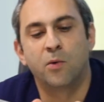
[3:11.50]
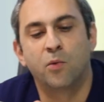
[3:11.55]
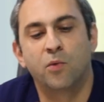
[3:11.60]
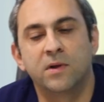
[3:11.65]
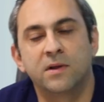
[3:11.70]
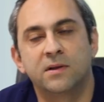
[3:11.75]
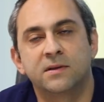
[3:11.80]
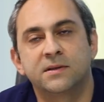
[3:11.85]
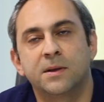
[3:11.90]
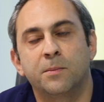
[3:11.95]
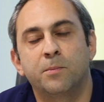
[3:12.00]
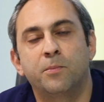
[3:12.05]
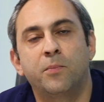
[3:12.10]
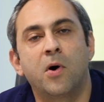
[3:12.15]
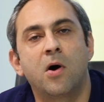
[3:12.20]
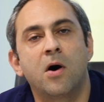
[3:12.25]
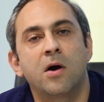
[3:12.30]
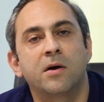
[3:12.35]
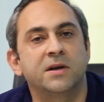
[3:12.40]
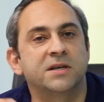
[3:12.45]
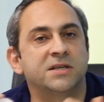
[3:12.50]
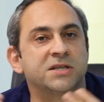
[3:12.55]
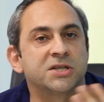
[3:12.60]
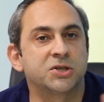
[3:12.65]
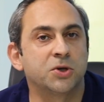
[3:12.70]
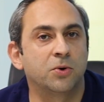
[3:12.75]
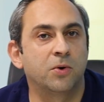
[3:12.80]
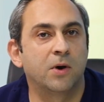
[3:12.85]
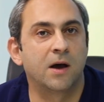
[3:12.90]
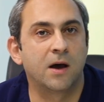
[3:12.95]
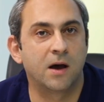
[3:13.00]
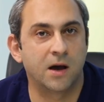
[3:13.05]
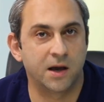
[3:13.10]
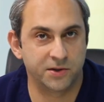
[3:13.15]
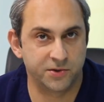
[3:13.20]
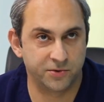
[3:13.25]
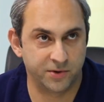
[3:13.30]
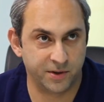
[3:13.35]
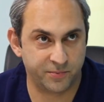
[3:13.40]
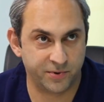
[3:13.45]
Well, the bar is so high
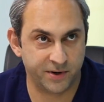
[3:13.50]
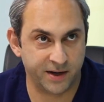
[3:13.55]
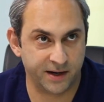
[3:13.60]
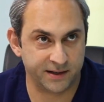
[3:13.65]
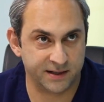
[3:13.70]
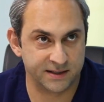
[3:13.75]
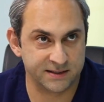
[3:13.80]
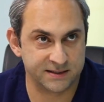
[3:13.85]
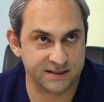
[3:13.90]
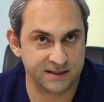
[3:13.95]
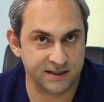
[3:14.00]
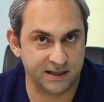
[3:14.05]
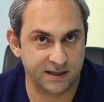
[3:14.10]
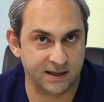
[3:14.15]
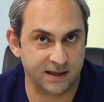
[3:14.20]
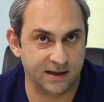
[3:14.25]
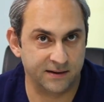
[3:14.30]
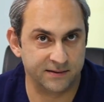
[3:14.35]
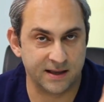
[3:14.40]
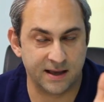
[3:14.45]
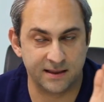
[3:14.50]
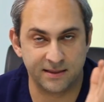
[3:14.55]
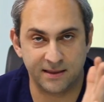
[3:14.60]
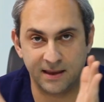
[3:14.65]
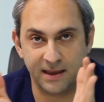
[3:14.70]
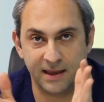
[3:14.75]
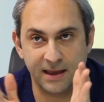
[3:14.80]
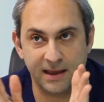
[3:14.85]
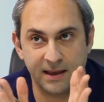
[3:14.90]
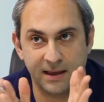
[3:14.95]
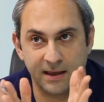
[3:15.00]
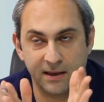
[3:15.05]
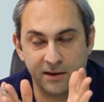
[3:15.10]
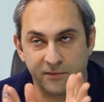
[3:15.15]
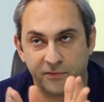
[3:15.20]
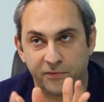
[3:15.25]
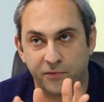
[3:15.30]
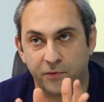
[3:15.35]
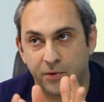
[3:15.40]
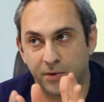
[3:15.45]
during pregnancy that
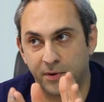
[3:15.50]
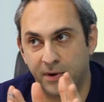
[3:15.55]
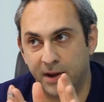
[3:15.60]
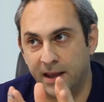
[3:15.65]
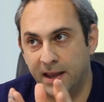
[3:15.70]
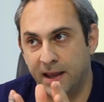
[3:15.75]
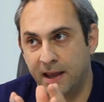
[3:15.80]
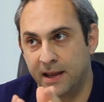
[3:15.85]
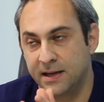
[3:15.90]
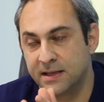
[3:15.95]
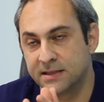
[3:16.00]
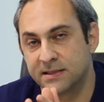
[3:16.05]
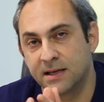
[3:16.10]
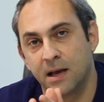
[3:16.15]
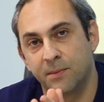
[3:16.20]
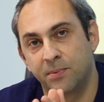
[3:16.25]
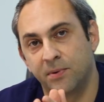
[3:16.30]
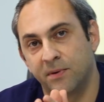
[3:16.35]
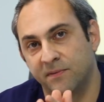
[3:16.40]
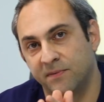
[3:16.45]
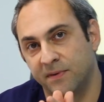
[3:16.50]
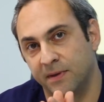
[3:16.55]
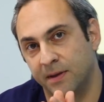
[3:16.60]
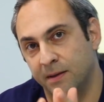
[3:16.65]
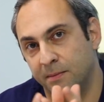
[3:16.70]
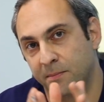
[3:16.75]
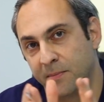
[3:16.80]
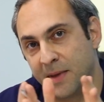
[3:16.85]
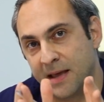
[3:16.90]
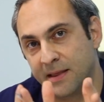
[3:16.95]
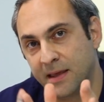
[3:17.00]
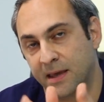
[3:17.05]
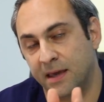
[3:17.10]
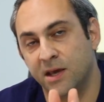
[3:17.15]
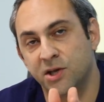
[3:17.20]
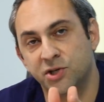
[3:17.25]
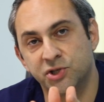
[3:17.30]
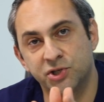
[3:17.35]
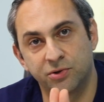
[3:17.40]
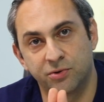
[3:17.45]
for any type of a
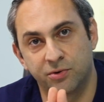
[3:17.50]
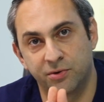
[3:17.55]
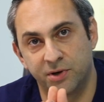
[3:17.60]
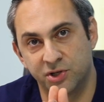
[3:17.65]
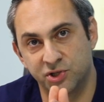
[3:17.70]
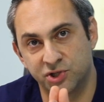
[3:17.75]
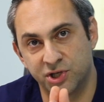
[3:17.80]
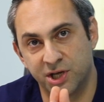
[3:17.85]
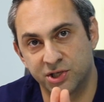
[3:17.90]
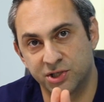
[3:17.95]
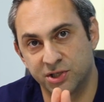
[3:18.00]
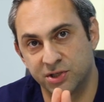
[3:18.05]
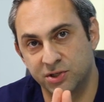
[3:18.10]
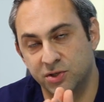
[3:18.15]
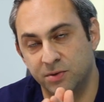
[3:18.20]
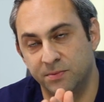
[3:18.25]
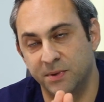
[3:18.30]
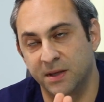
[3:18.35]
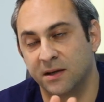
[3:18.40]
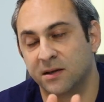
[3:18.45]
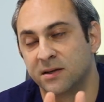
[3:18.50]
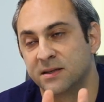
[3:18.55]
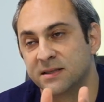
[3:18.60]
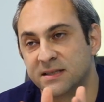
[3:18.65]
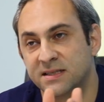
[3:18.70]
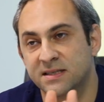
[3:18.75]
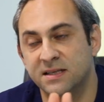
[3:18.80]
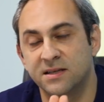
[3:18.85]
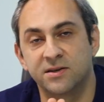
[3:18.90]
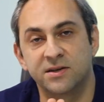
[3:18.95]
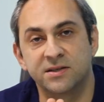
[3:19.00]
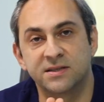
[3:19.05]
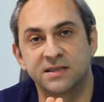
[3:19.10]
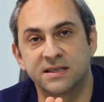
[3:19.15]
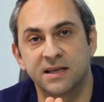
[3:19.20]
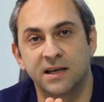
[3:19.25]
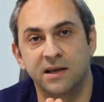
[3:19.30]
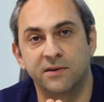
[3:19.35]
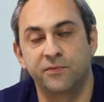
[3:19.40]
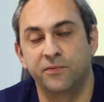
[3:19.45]
medication or injection to be considered
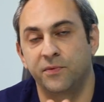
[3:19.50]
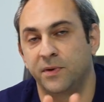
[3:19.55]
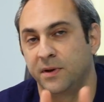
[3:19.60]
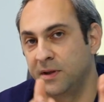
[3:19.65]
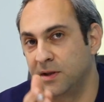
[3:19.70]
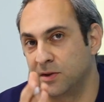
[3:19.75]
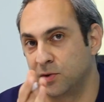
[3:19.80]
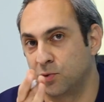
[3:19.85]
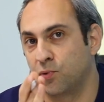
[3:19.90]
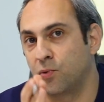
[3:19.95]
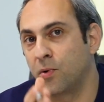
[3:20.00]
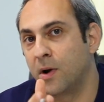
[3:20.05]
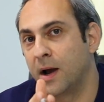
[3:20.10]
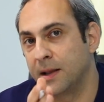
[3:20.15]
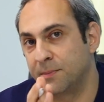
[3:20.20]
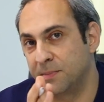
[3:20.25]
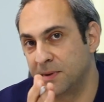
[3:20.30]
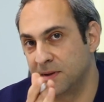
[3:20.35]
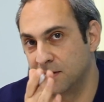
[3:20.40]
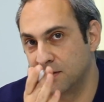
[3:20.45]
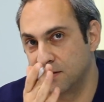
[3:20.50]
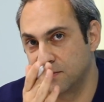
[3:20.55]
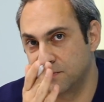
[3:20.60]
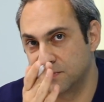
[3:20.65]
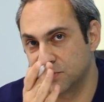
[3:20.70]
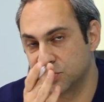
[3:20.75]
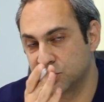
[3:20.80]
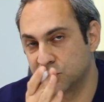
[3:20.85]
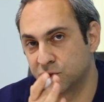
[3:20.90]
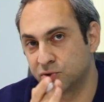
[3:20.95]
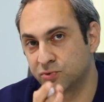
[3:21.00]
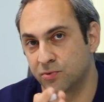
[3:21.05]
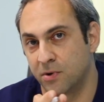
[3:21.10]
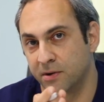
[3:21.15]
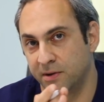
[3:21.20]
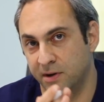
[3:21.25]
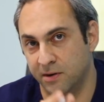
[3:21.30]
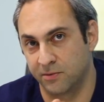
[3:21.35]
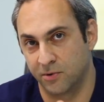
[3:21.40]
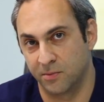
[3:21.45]
safe, we need quite a bit of
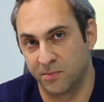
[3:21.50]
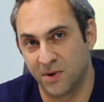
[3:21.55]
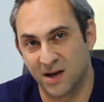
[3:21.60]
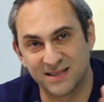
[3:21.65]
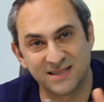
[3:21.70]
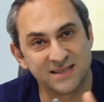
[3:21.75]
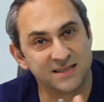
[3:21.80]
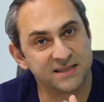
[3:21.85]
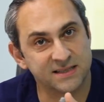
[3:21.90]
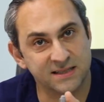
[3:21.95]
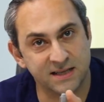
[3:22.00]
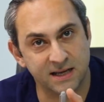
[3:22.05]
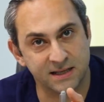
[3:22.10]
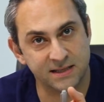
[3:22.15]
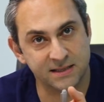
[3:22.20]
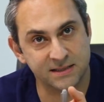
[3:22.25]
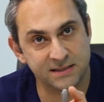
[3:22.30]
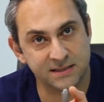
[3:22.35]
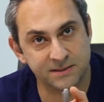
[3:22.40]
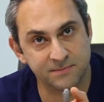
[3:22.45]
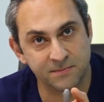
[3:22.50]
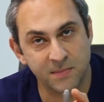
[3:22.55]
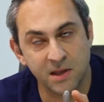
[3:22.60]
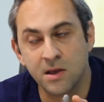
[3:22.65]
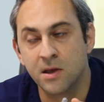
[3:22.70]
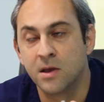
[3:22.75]
strong and robust studies.